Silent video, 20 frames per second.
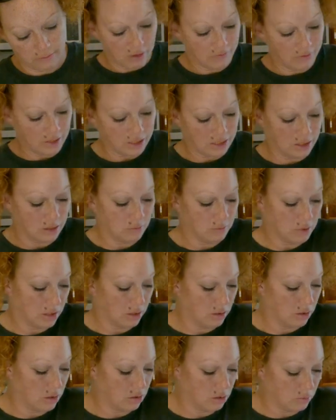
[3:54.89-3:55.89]
If it seems a
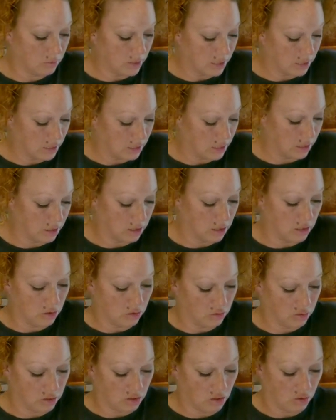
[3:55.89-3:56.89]
little bit sticky,
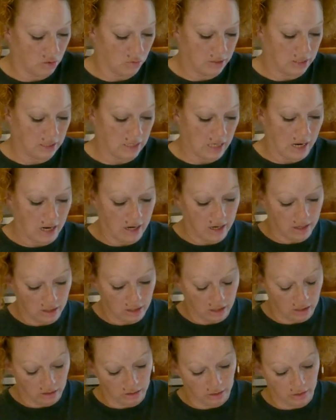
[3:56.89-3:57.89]
you can always
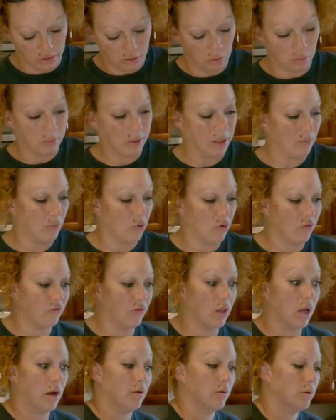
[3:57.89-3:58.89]
add a little bit more
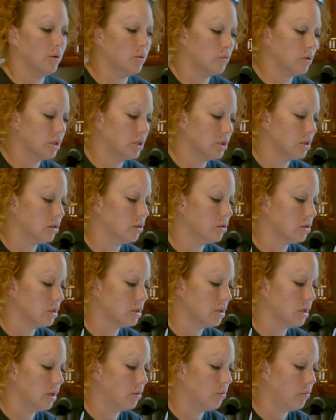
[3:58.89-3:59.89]
flour, which it
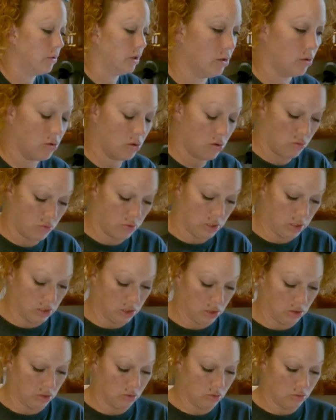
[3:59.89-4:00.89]
looks like we are going
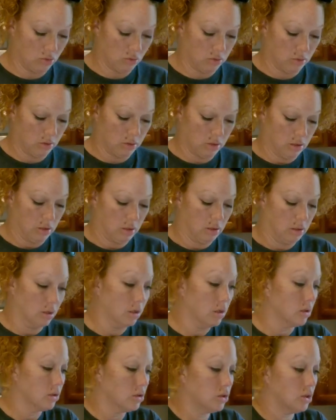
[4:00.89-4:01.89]
to.
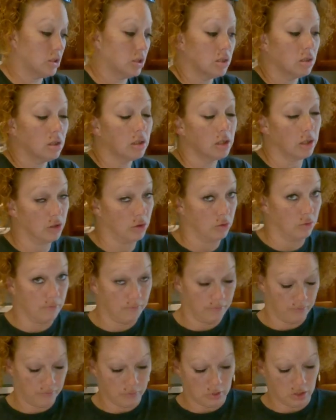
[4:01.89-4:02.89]
Just a
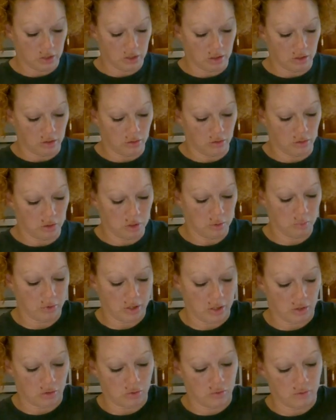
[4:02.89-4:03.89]
little
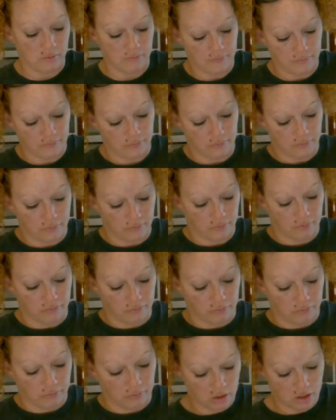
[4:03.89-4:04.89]
sprinkle.
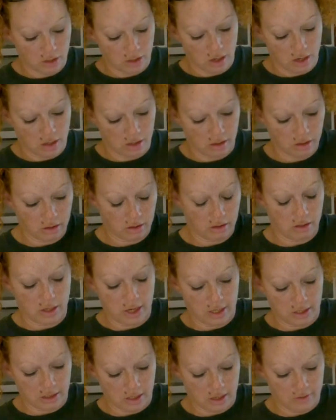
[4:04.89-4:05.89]
Sure to kind of
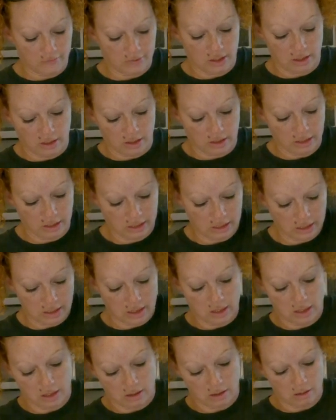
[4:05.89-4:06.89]
collect everything that's
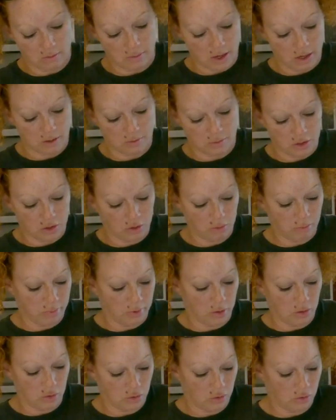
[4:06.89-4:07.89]
sitting on the bottom of your
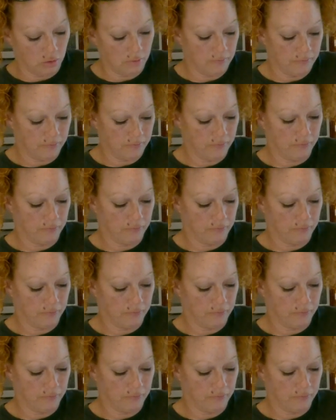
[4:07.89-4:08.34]
bowl.